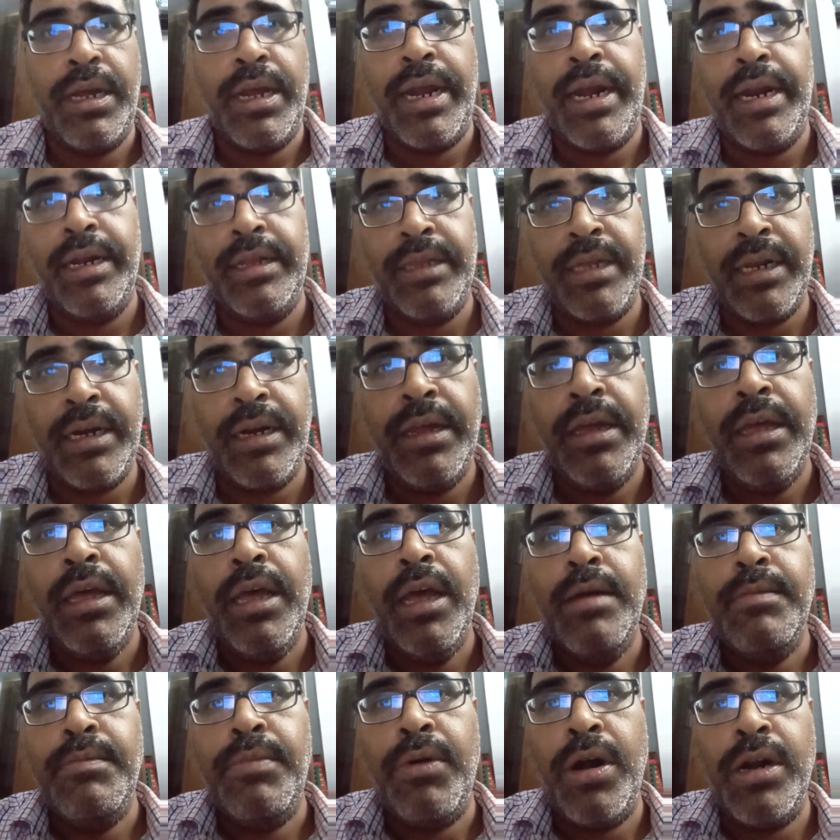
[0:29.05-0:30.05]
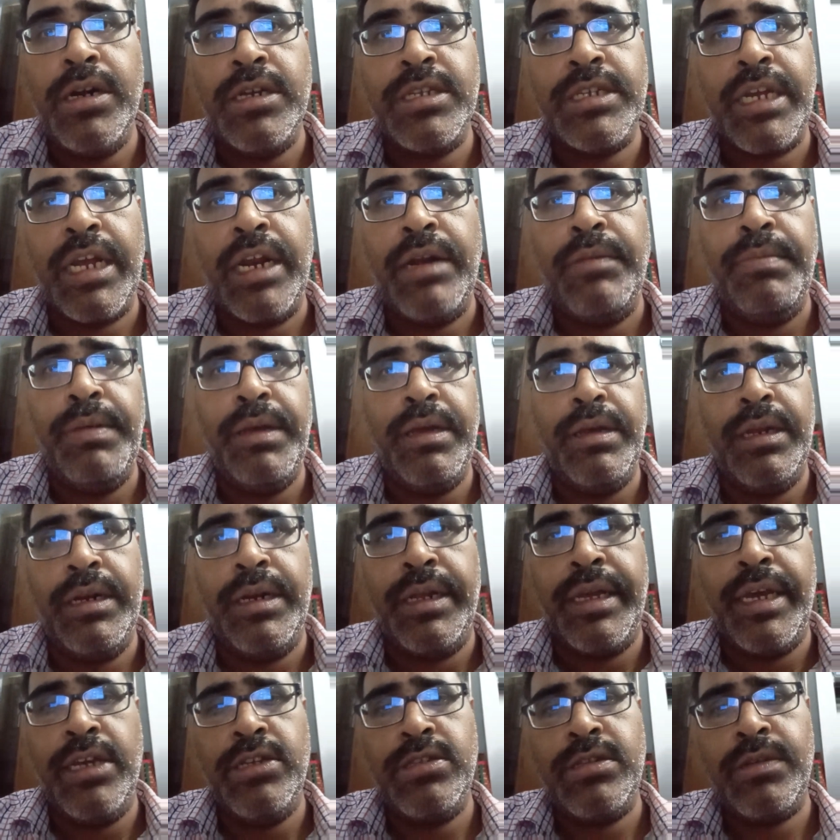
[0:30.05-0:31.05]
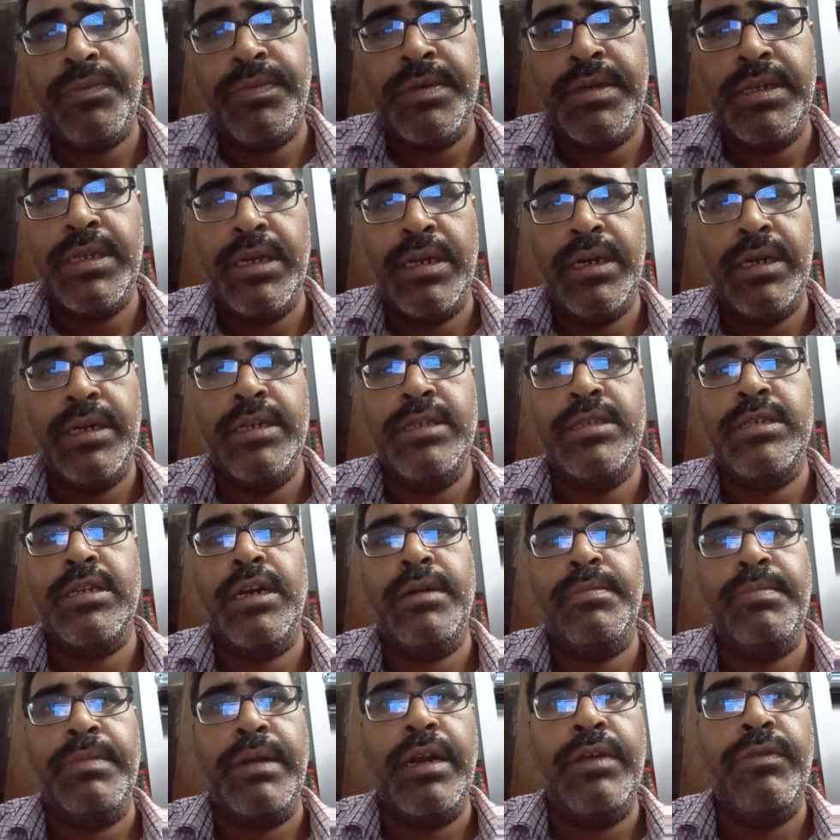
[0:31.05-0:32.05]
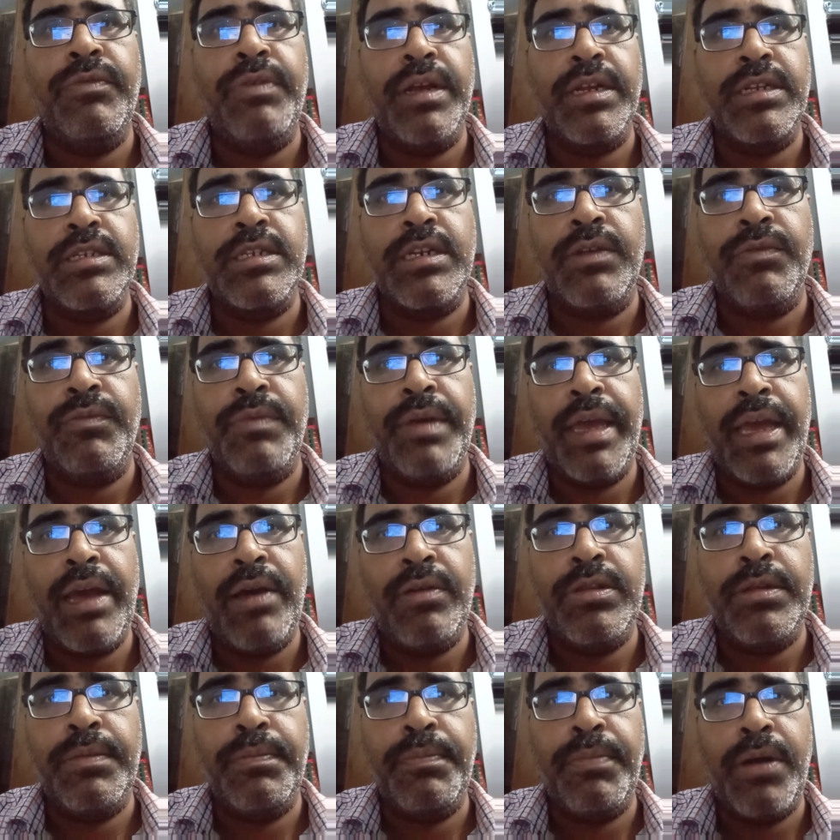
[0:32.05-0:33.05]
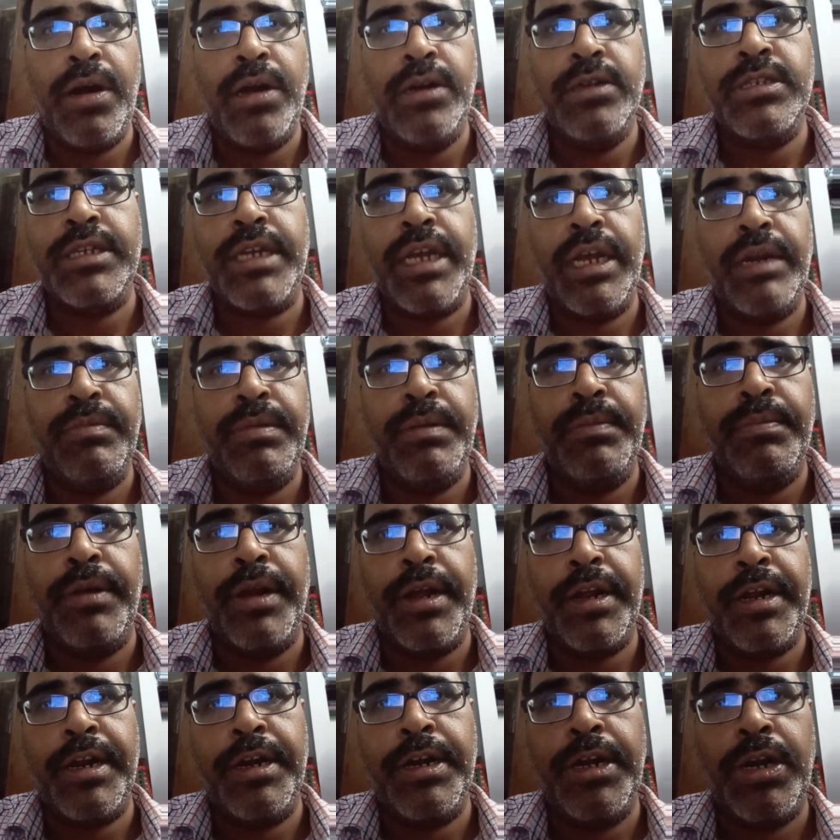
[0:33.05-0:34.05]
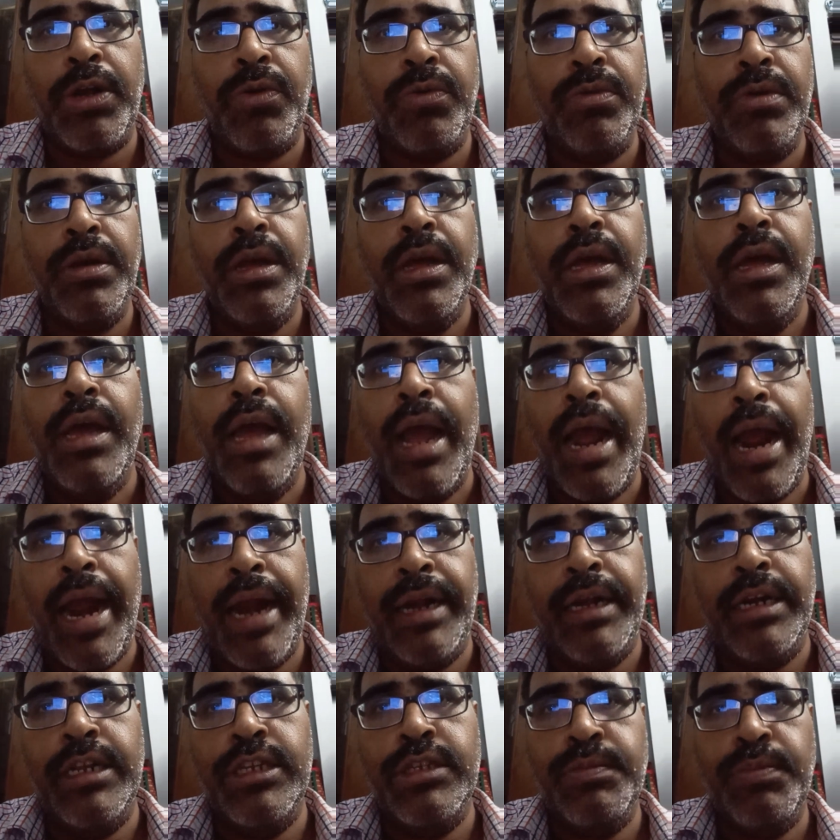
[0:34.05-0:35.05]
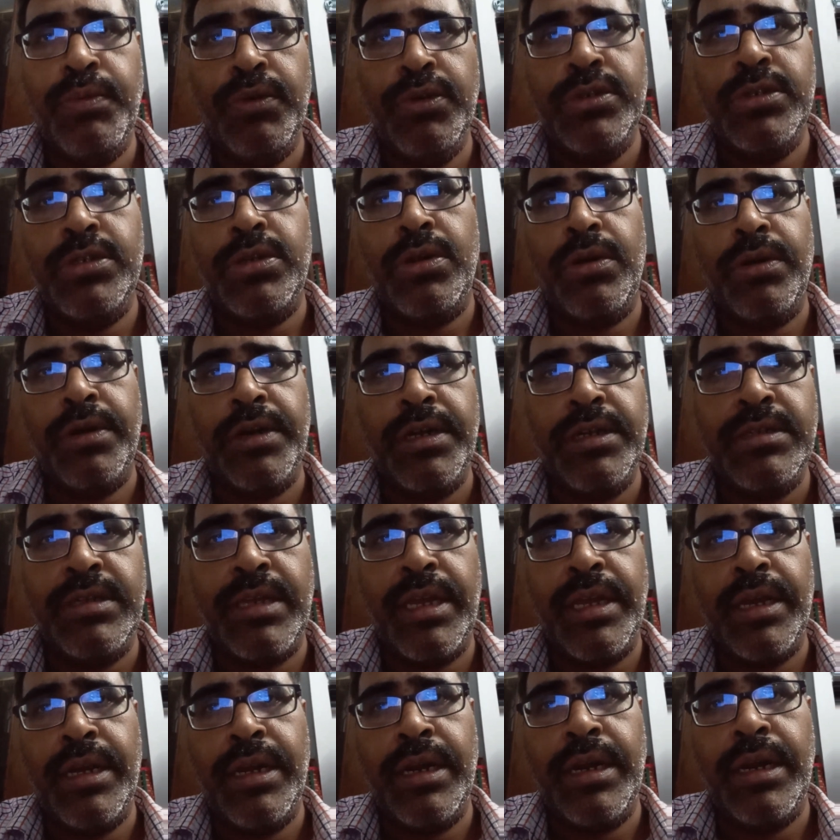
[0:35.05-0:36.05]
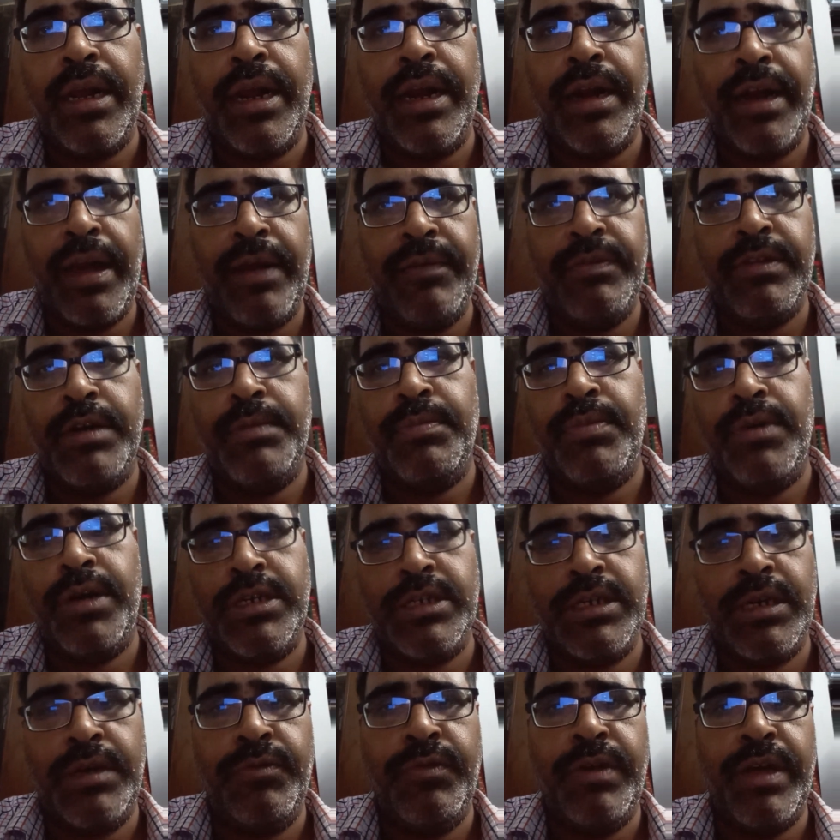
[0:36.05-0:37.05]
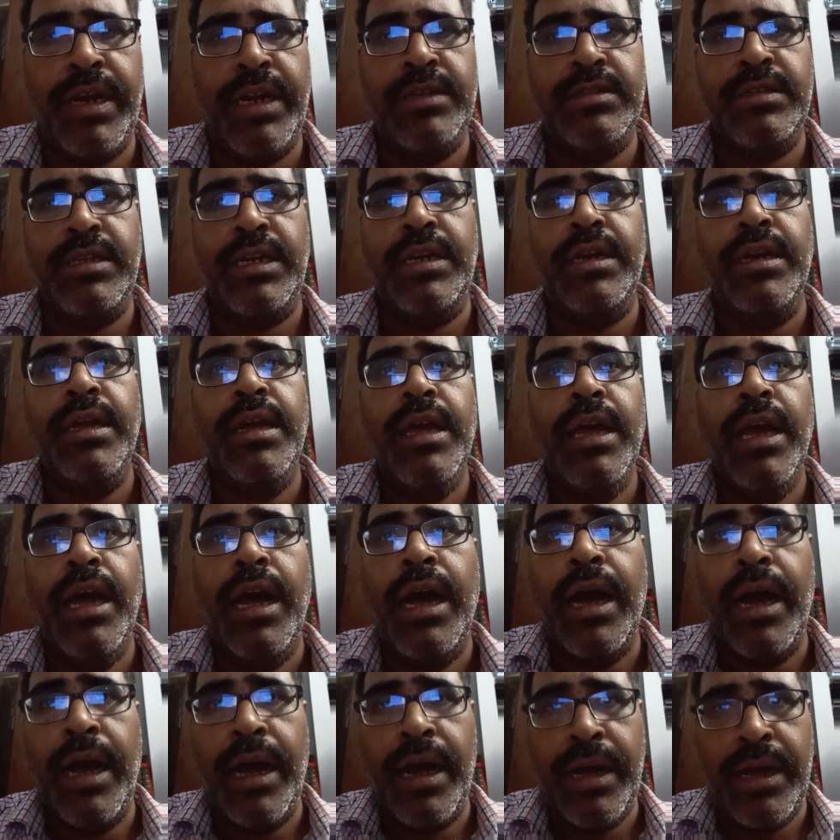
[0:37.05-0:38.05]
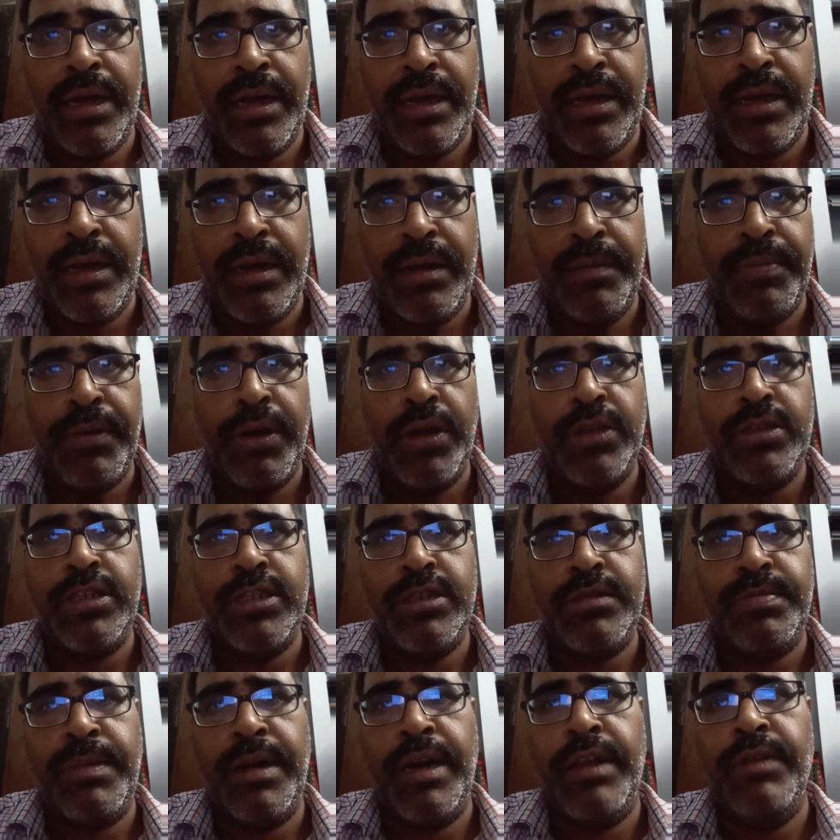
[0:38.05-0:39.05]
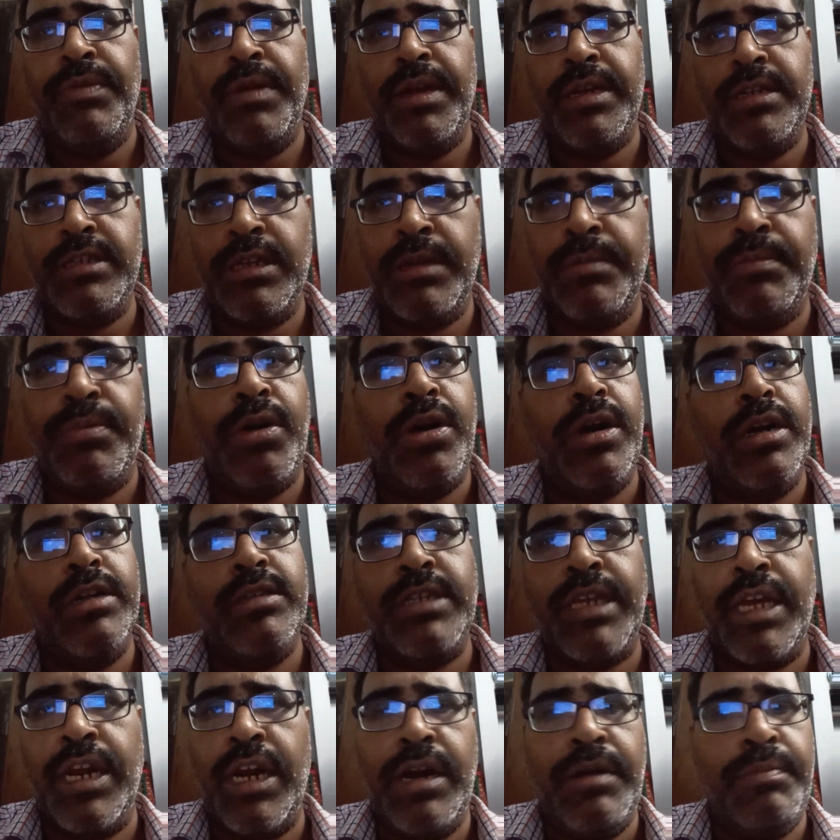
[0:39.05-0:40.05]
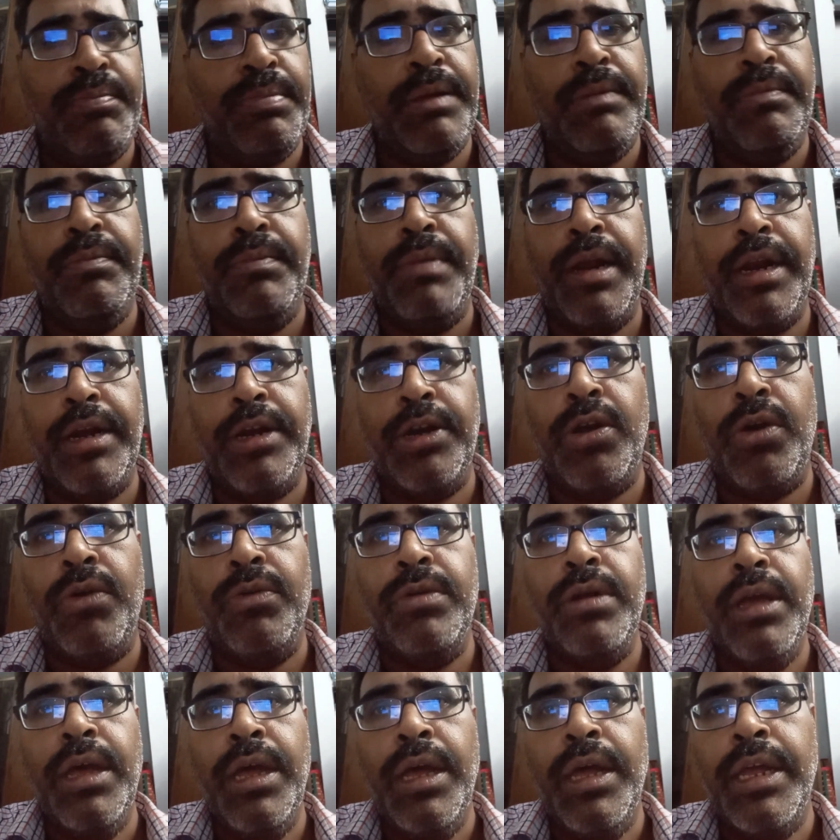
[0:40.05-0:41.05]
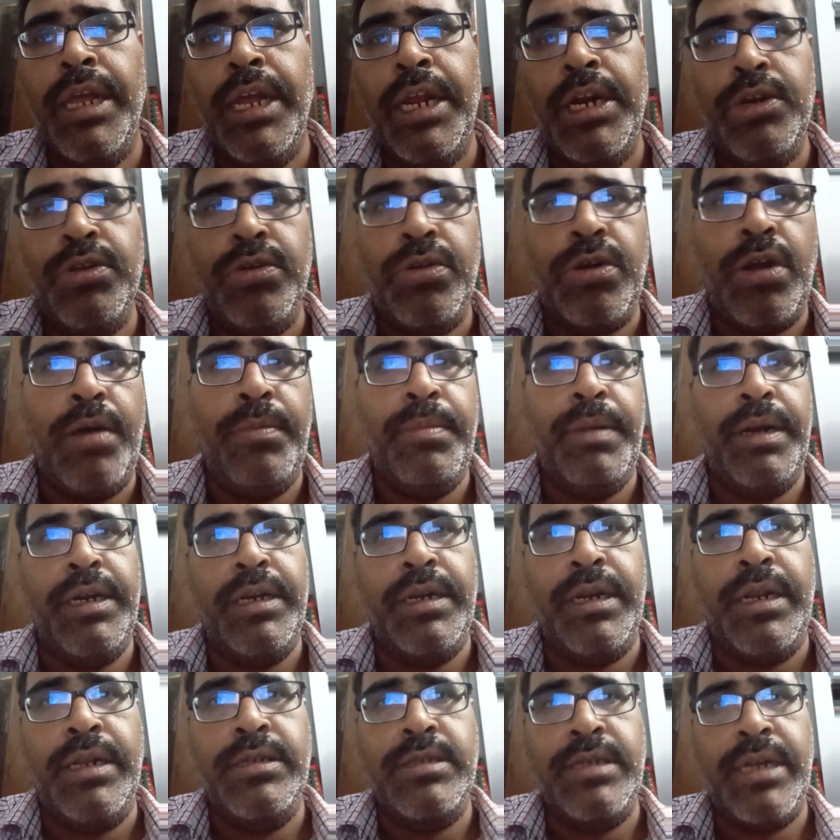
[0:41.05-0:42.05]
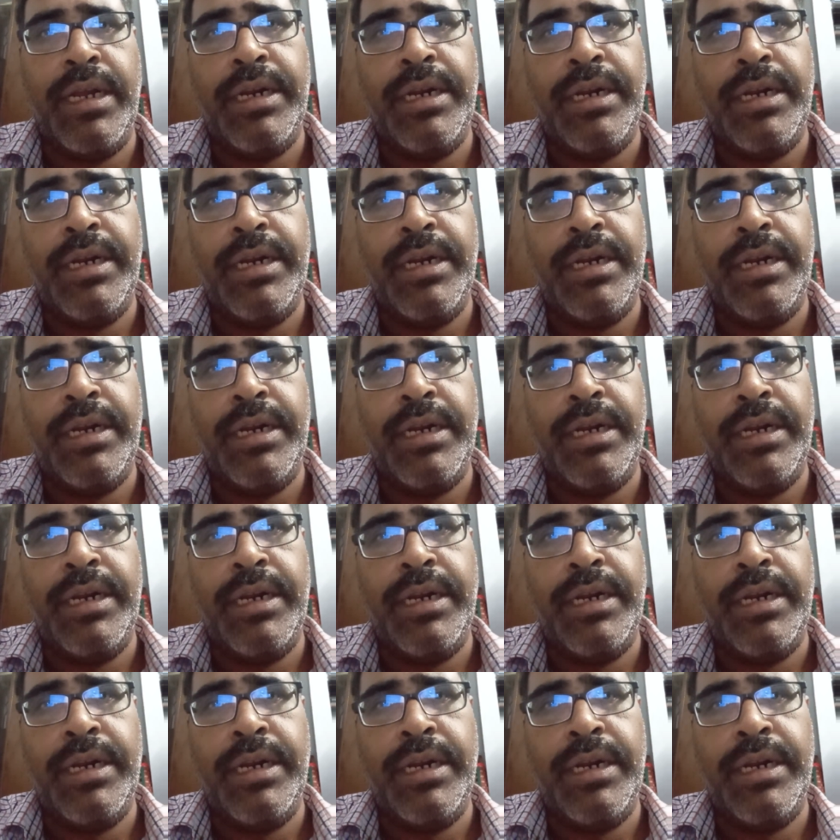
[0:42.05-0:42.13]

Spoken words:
and then parts can be, in case of the discrete manufacturing, we have the parts can be broken down and disposed or recycled and after production, whereas in process manufacturing, products cannot be break down into raw materials.